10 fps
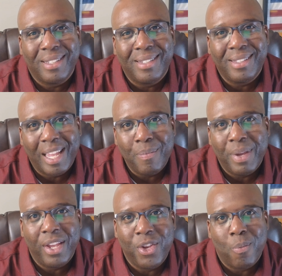
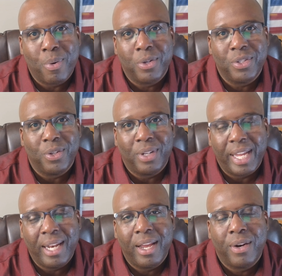statement in your personal
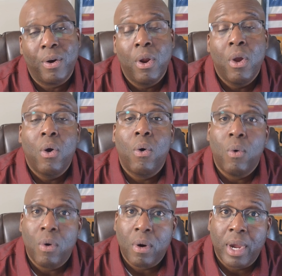lay letter,
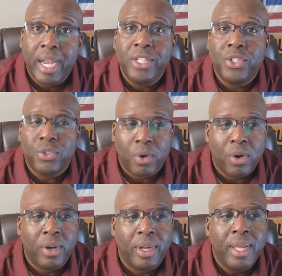or a
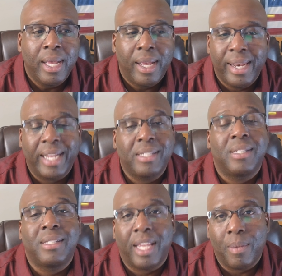strong nexus
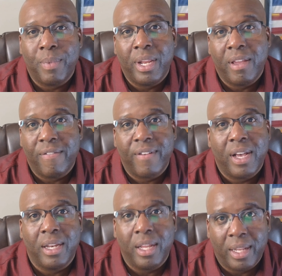statement if
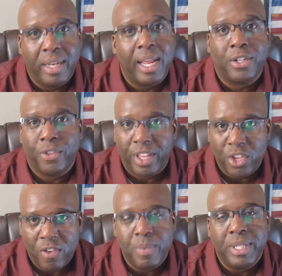the doctor that
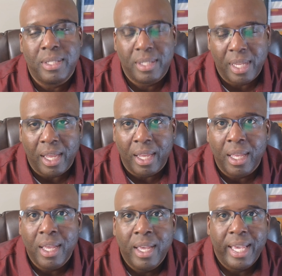you've been seeing
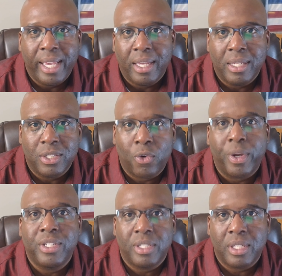is
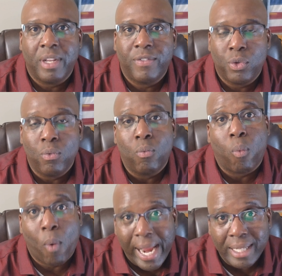gracious enough to
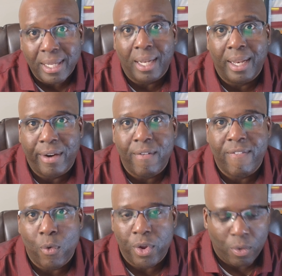write a letter
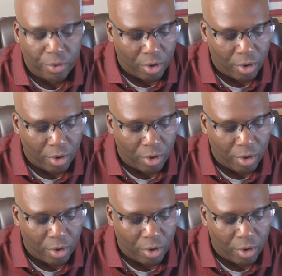for you on your